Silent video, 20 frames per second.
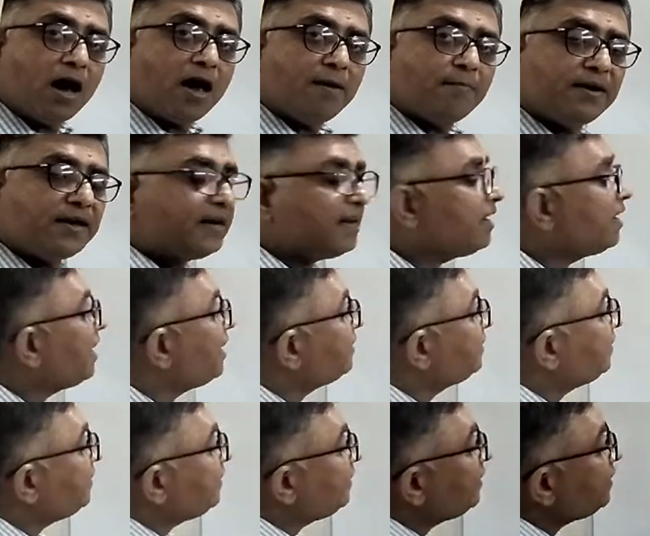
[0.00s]
I am
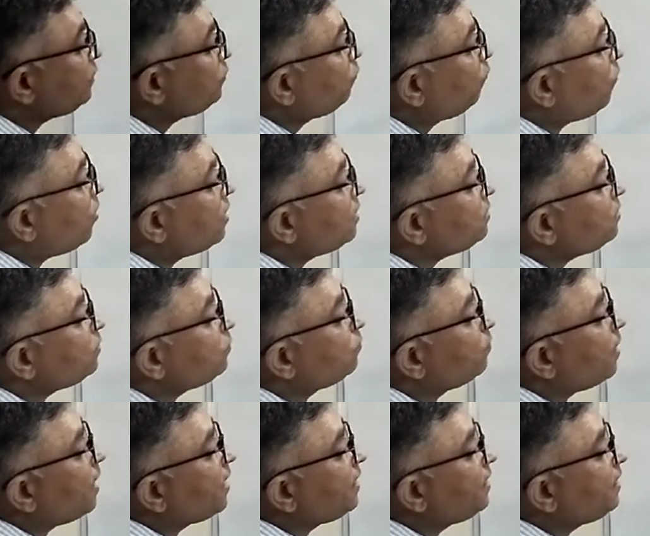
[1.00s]
analyzing is, once
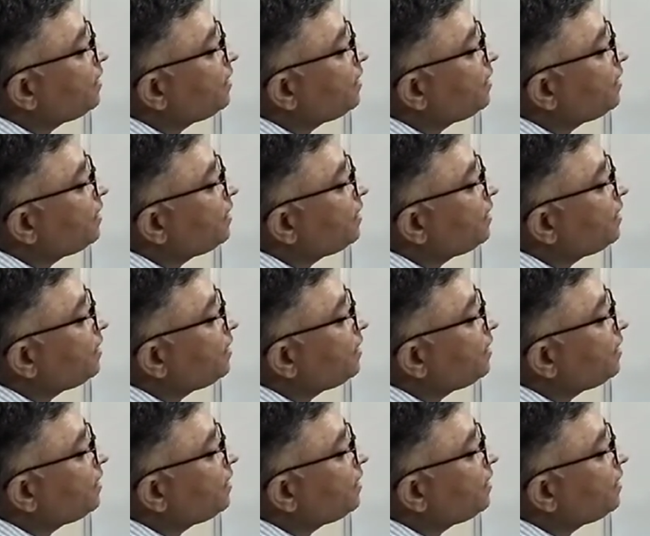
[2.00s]
my